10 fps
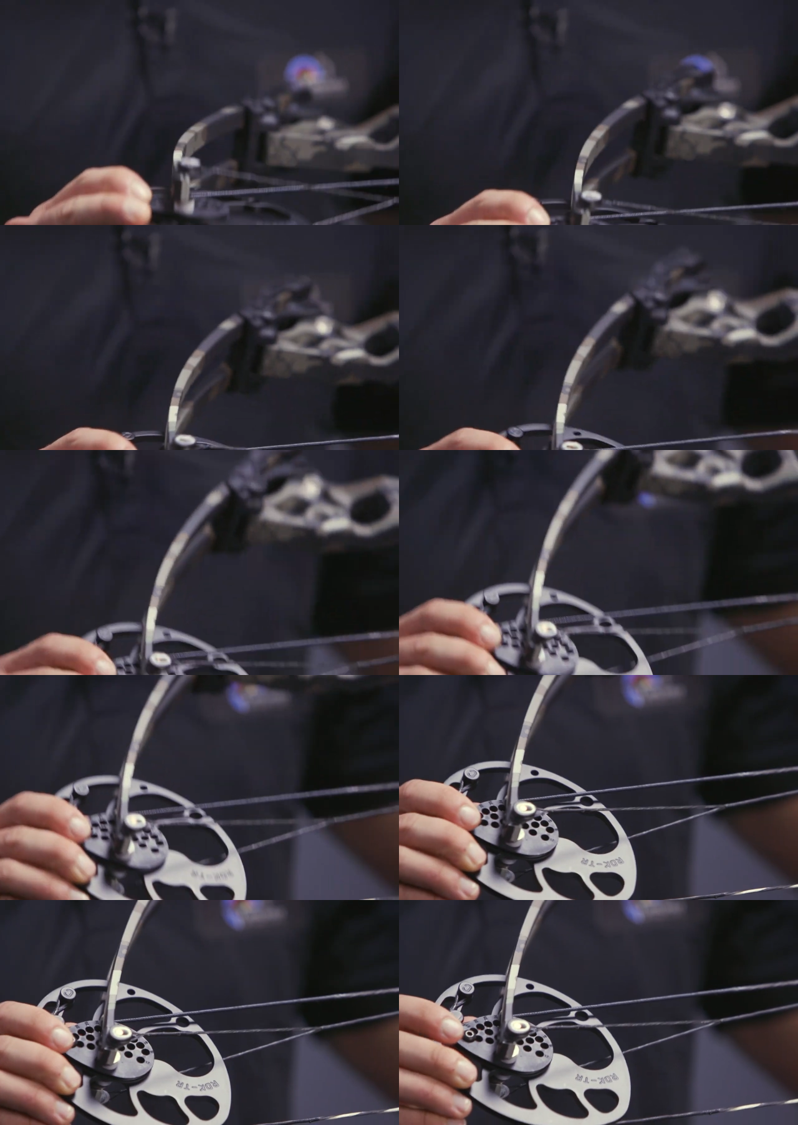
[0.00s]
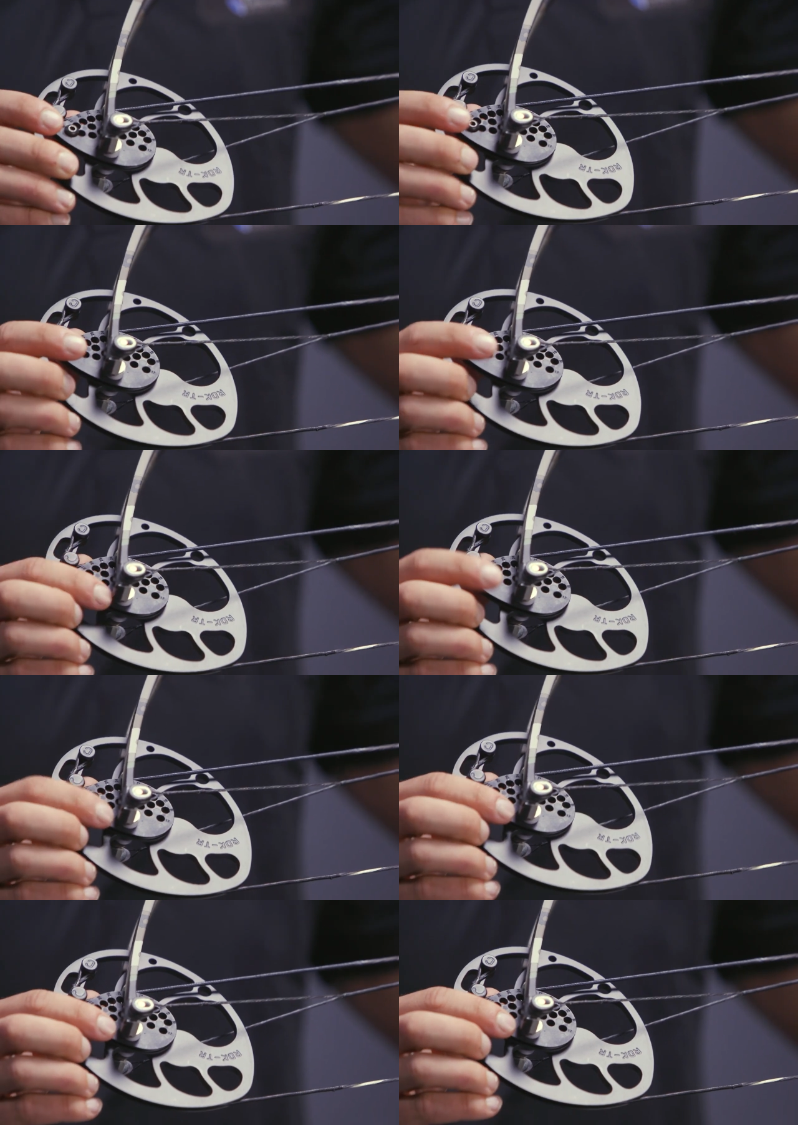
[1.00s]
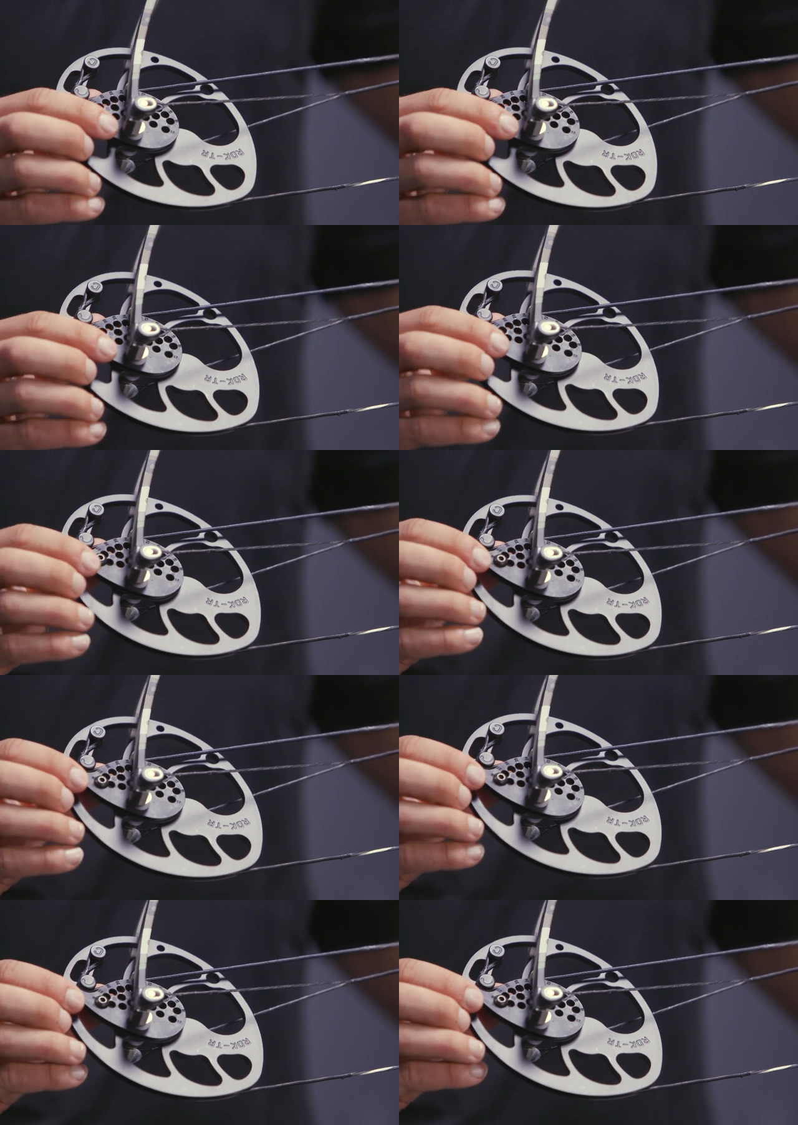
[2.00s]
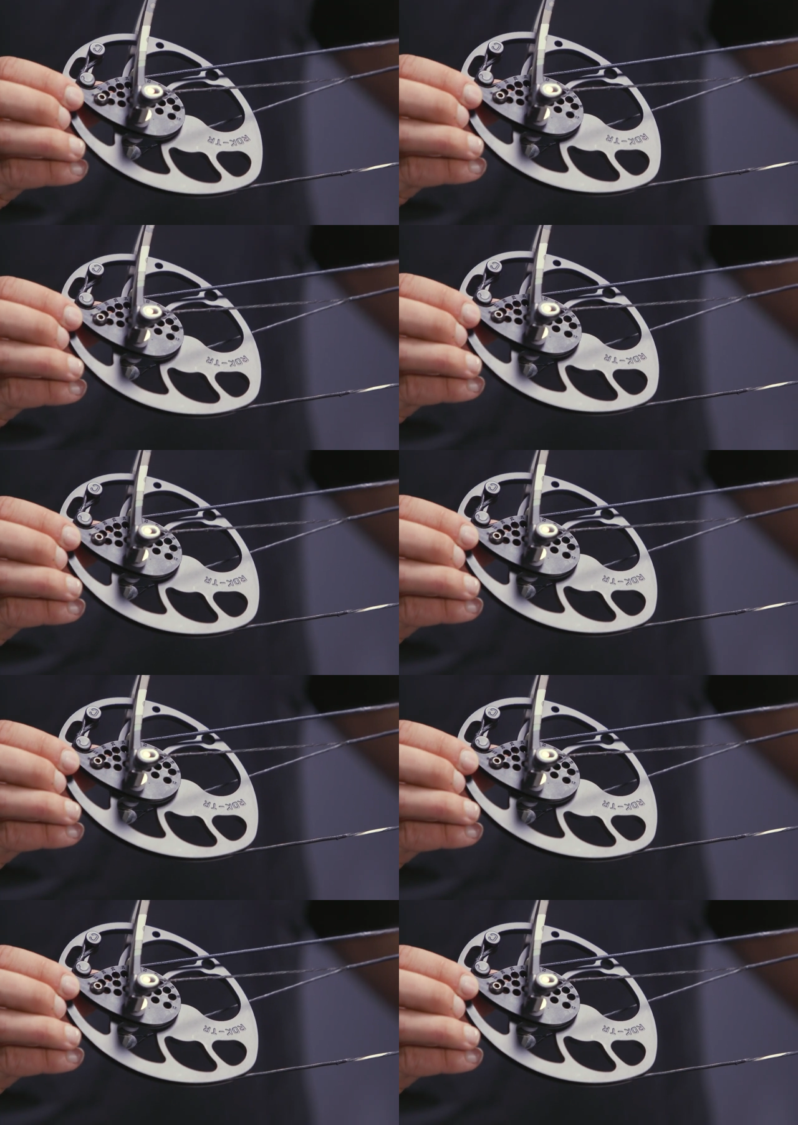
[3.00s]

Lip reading: Nobody's mouth can be seen.